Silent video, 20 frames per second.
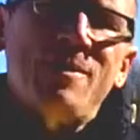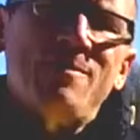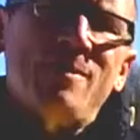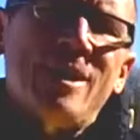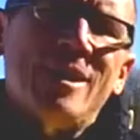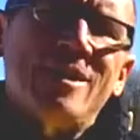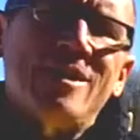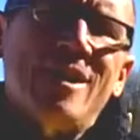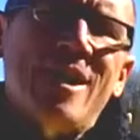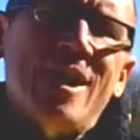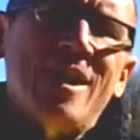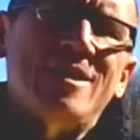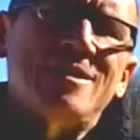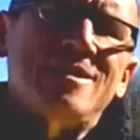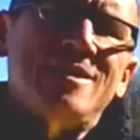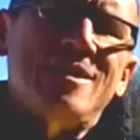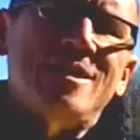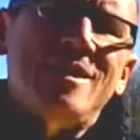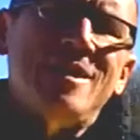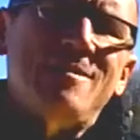on my
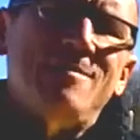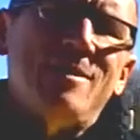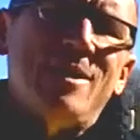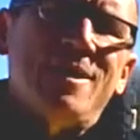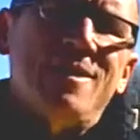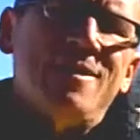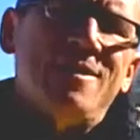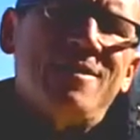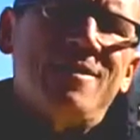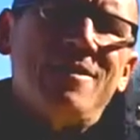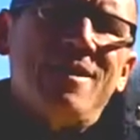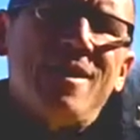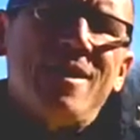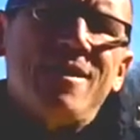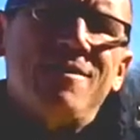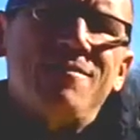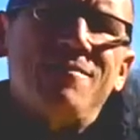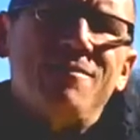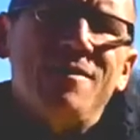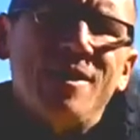last email
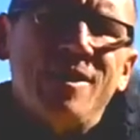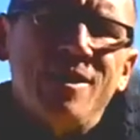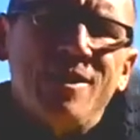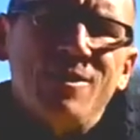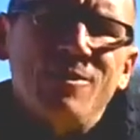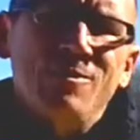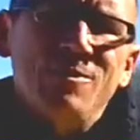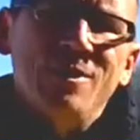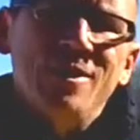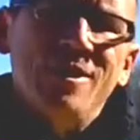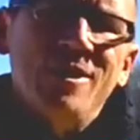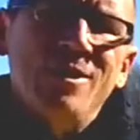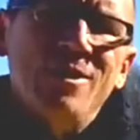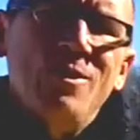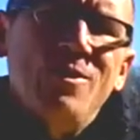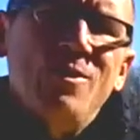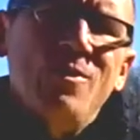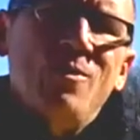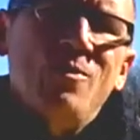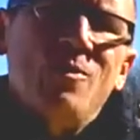and video
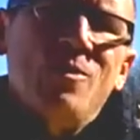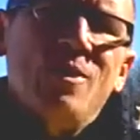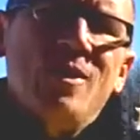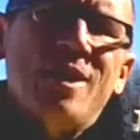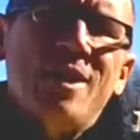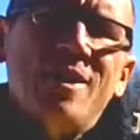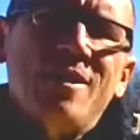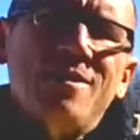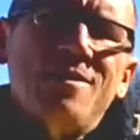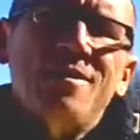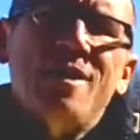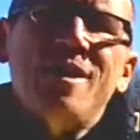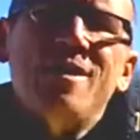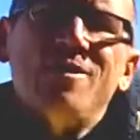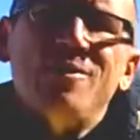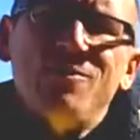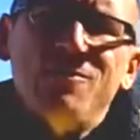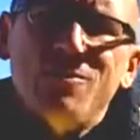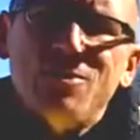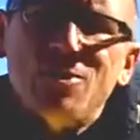where I
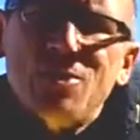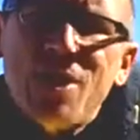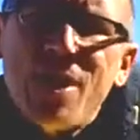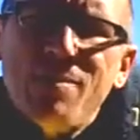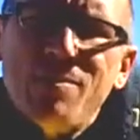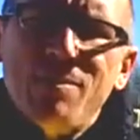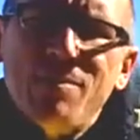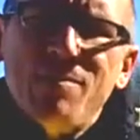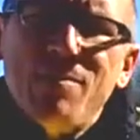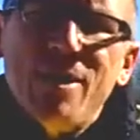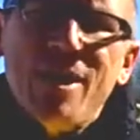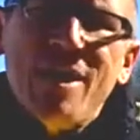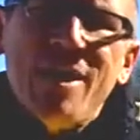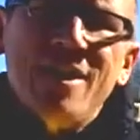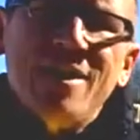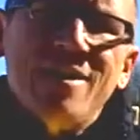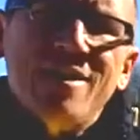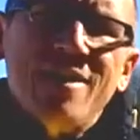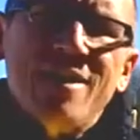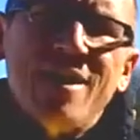thanked you for stopping
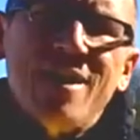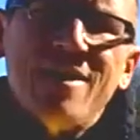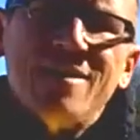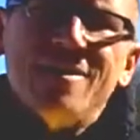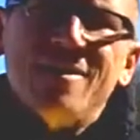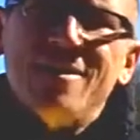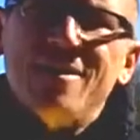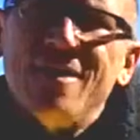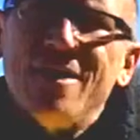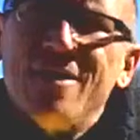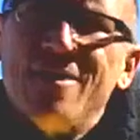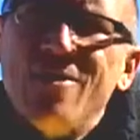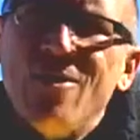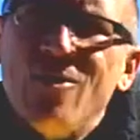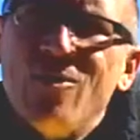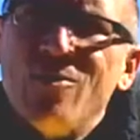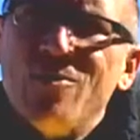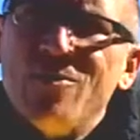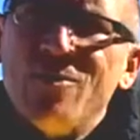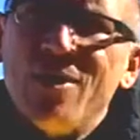by at the Lake
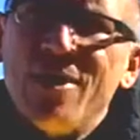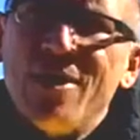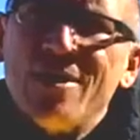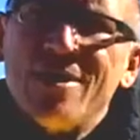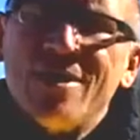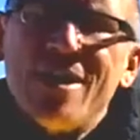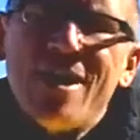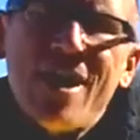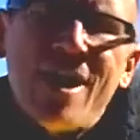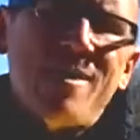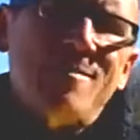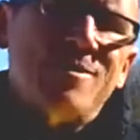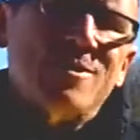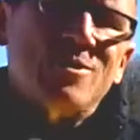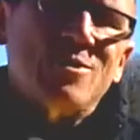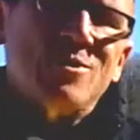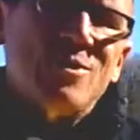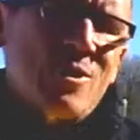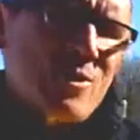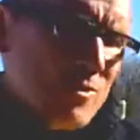Home and
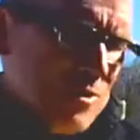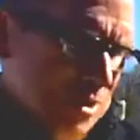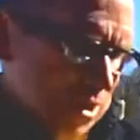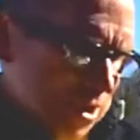Cabin Show.